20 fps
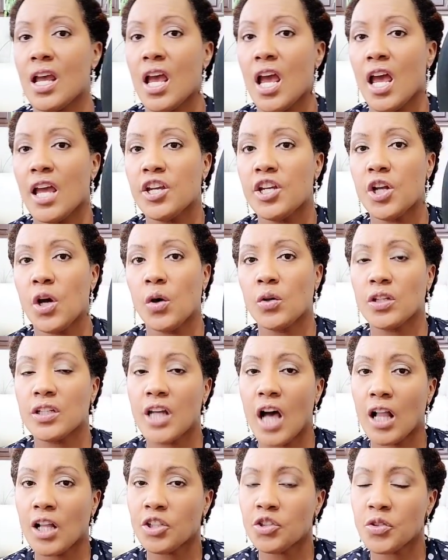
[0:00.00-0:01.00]
you know, the
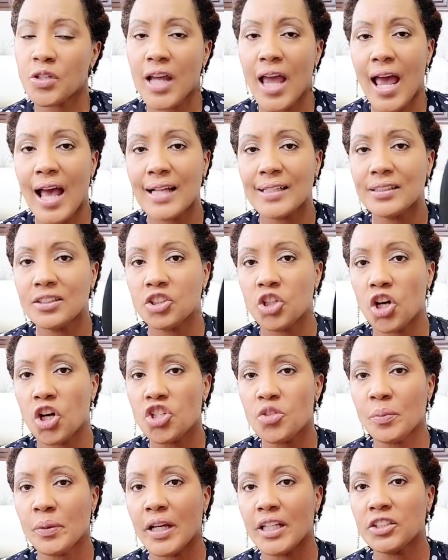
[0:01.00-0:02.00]
Dollar Tree has
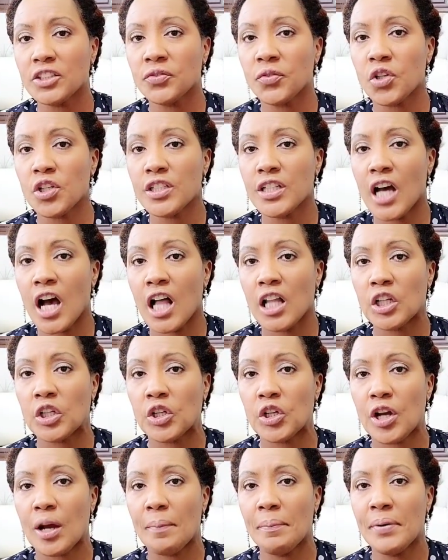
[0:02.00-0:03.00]
charger plates for a
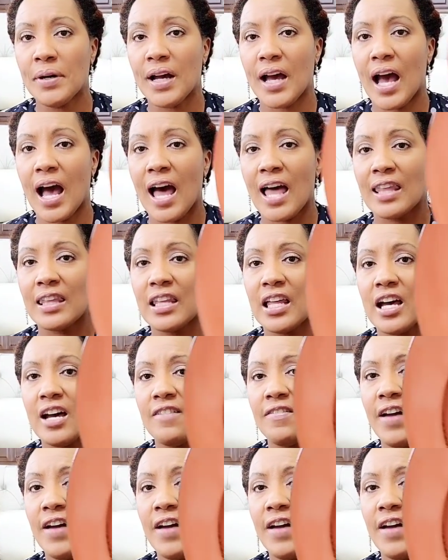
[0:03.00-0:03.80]
dollar, but I love